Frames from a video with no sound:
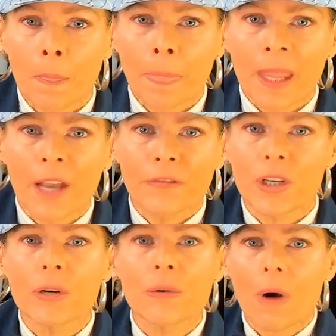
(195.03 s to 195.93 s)
If
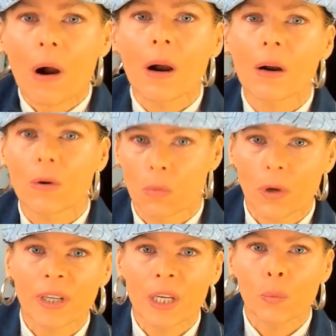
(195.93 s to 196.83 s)
you are
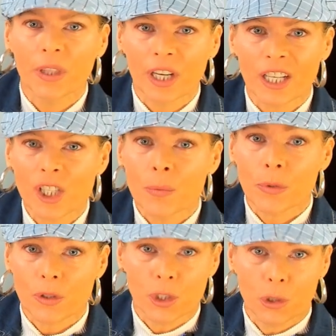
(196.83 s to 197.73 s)
working with
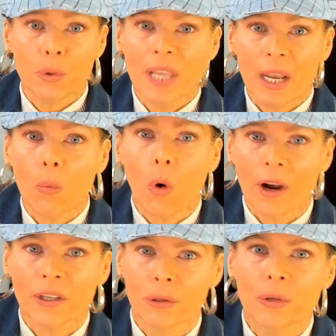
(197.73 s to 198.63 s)
customers, do they
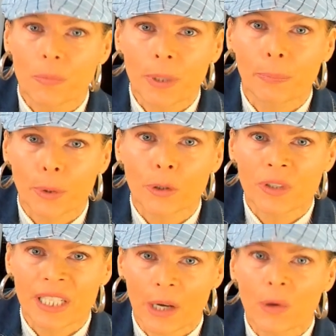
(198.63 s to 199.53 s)
want you to be
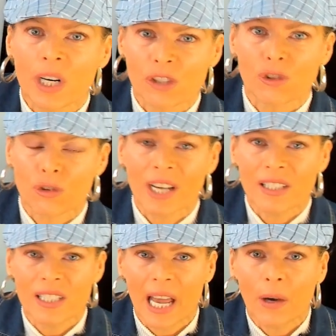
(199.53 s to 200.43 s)
burned out and
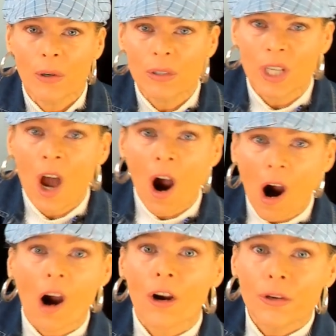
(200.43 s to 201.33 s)
stressed out?
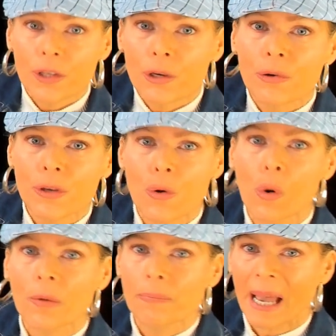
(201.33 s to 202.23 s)
Are you
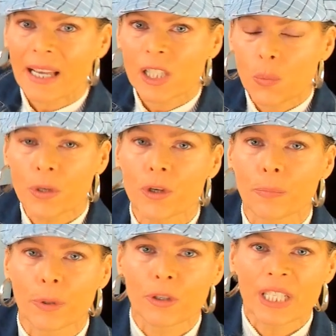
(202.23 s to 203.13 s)
your best when you're
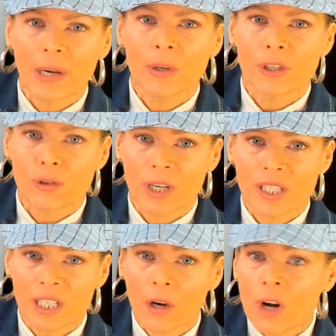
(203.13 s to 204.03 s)
burnt out and
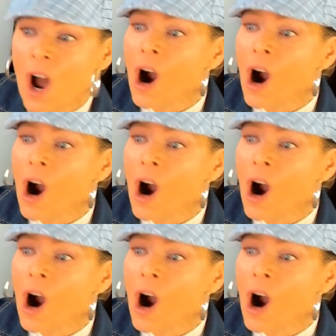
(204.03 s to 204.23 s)
stressed out?